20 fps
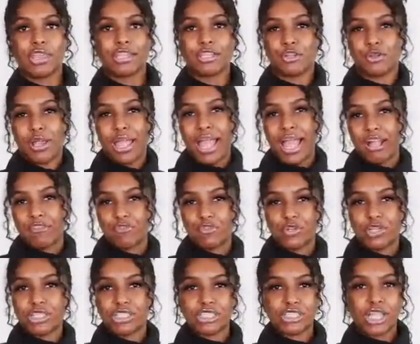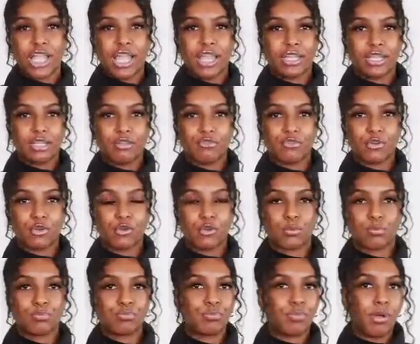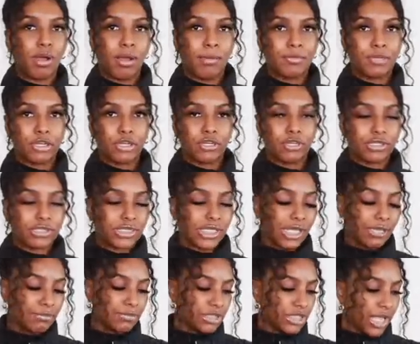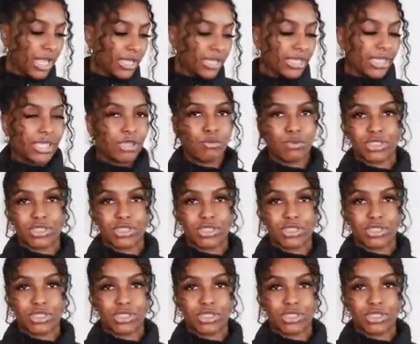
than your average kind of bomber type jacket,